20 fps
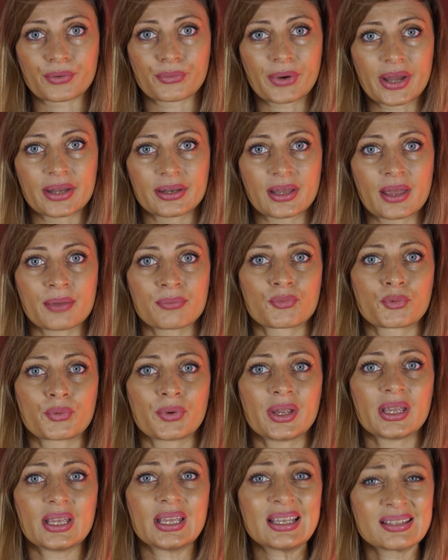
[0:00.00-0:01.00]
Crane
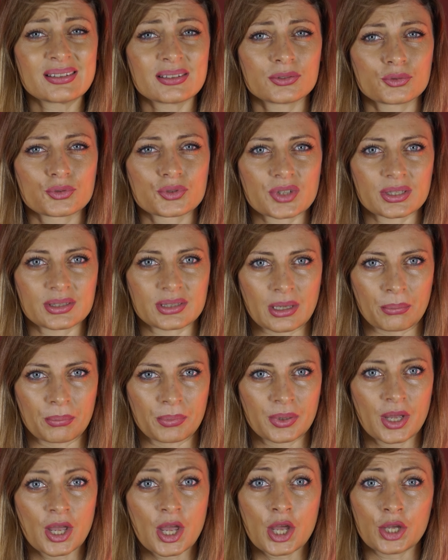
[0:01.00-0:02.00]
M3 easy to set
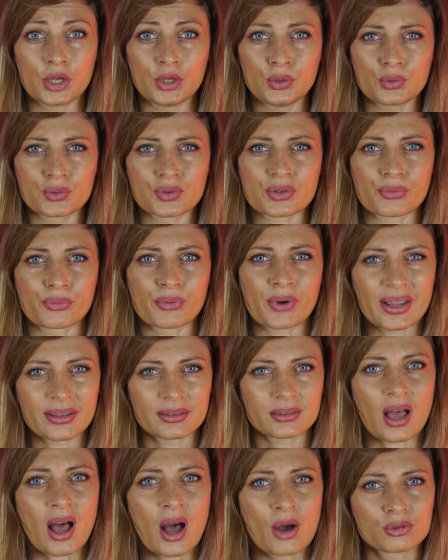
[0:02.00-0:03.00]
up, use
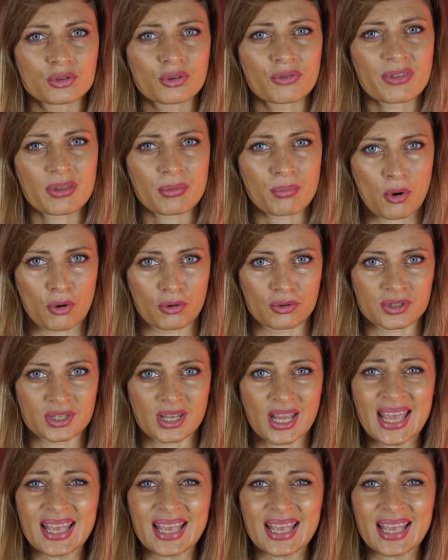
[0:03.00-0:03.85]
right out of the box.